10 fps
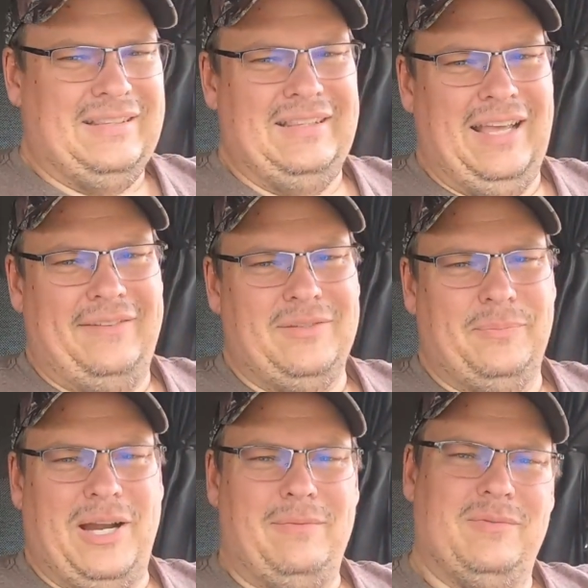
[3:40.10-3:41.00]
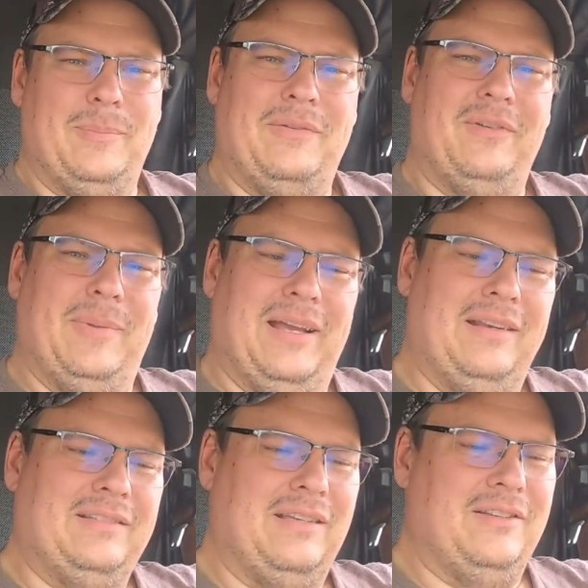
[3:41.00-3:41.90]
They have some problems above and
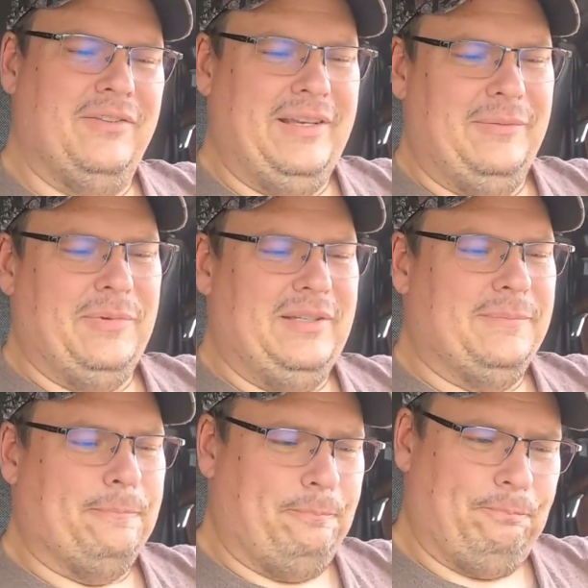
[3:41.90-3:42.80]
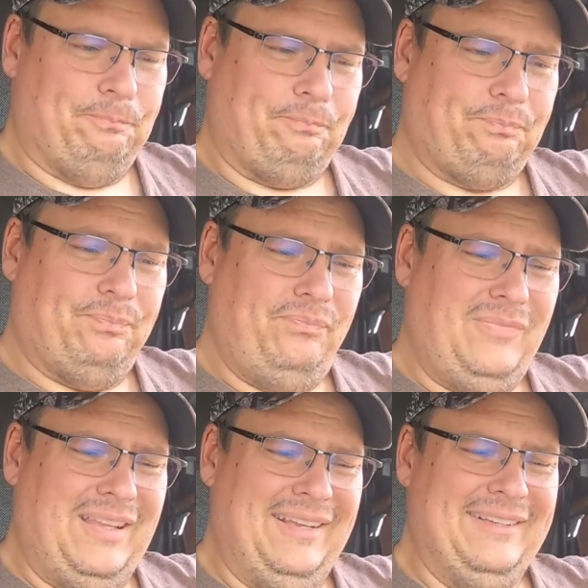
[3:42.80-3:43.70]
beyond these other three companies.
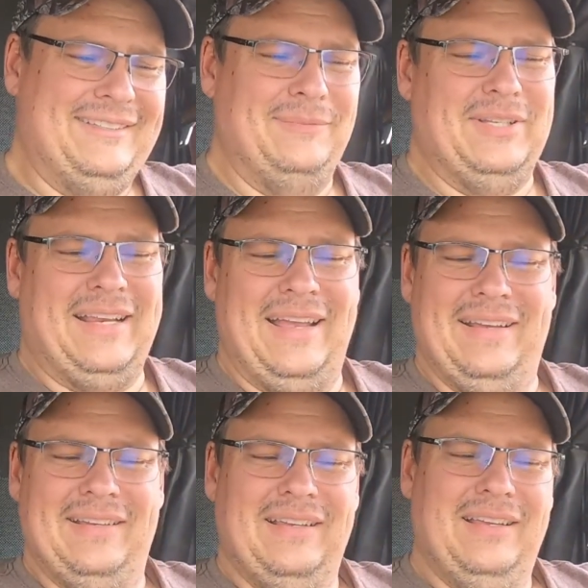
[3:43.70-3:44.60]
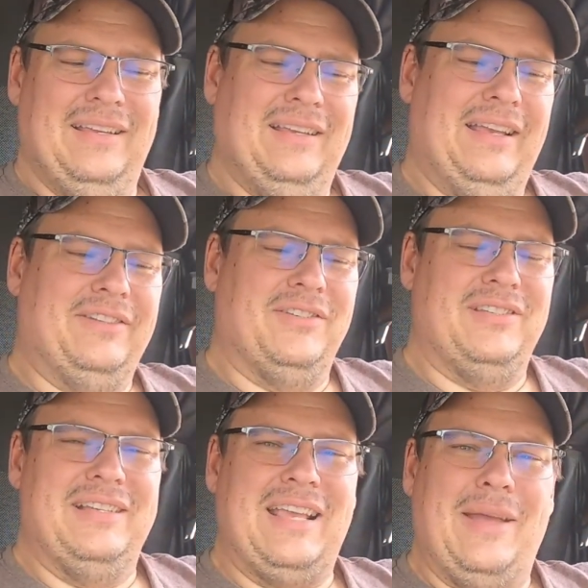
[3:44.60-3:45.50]
Something kind of
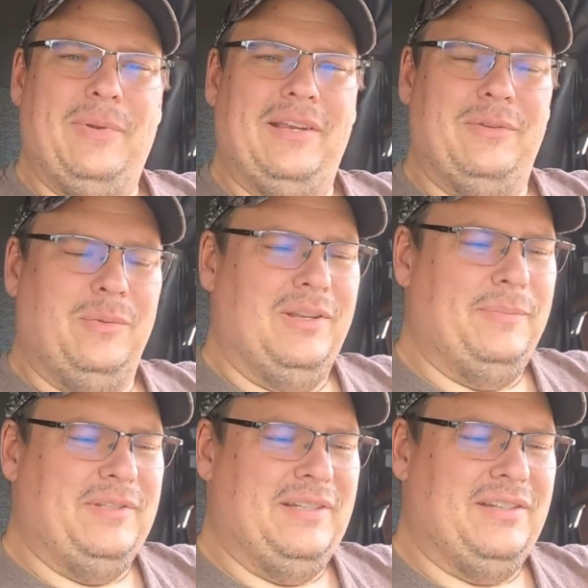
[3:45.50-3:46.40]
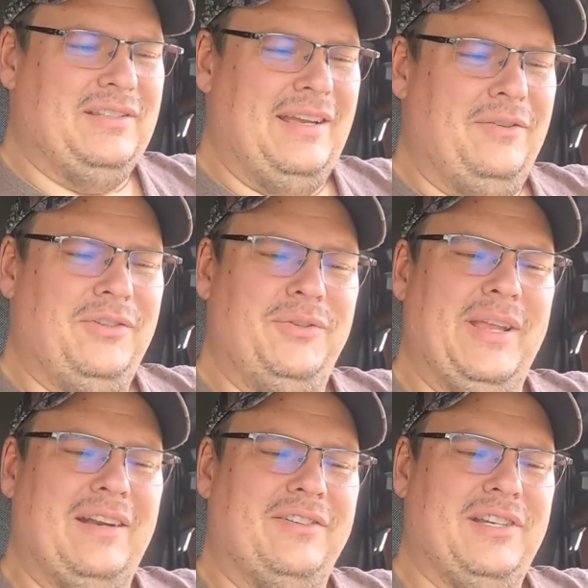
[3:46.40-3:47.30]
interesting is happening with one of the positions I own,
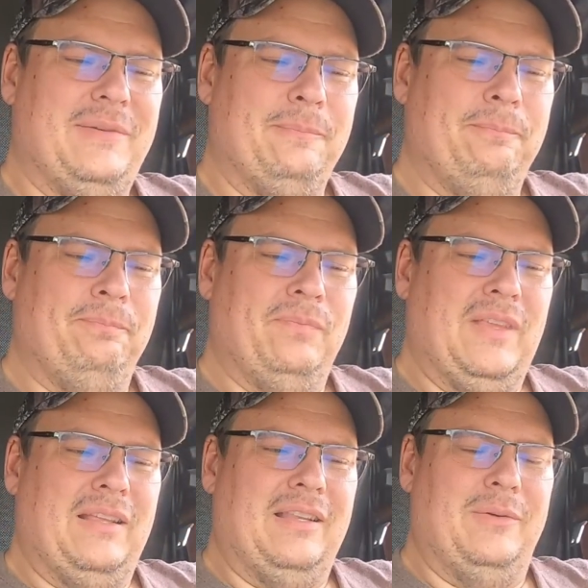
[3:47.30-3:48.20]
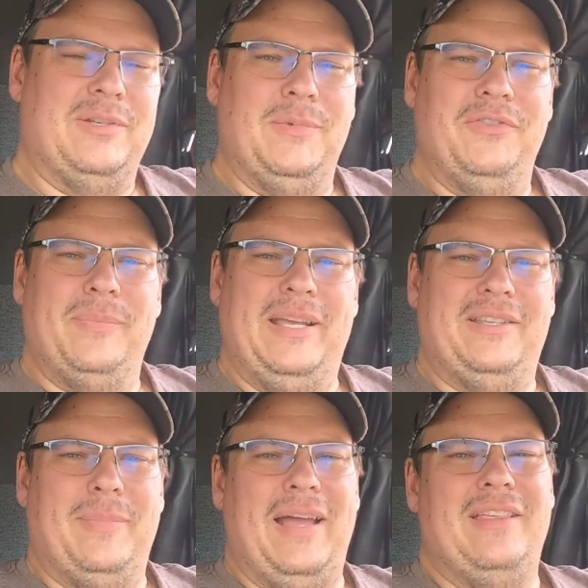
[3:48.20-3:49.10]
Duke Energy. There was a move made
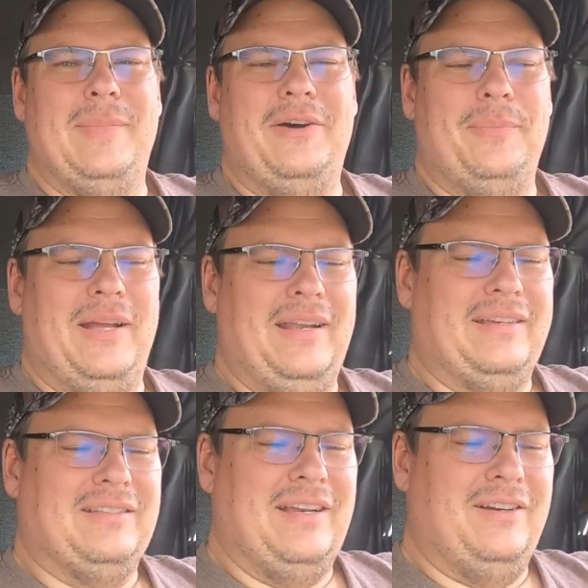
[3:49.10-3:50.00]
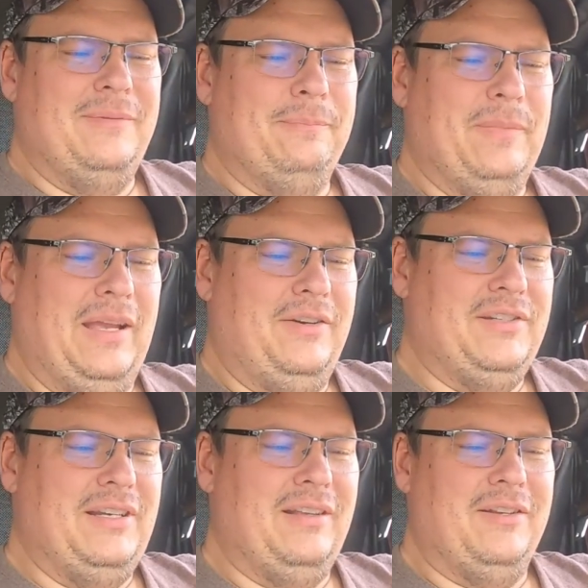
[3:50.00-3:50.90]
to buy them out by NextEra
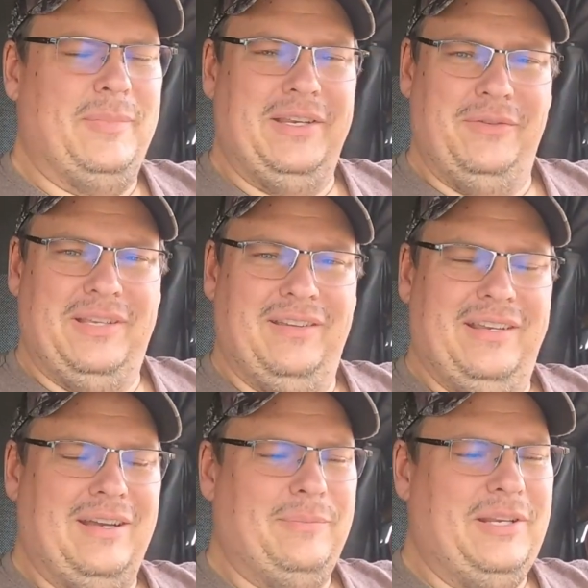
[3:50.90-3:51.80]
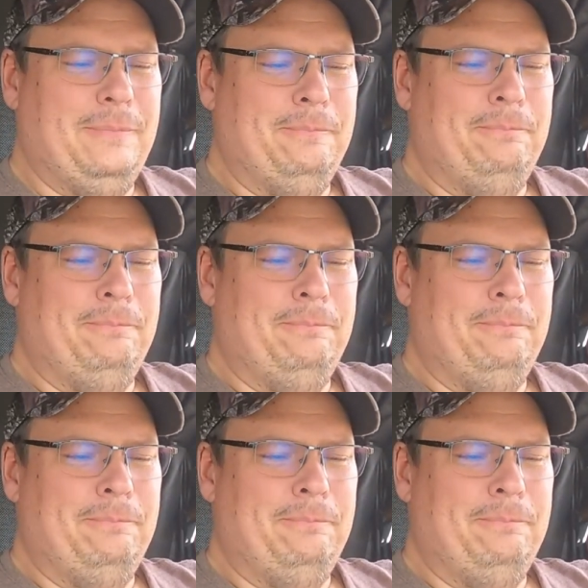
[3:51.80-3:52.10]
Energy, another big utility company.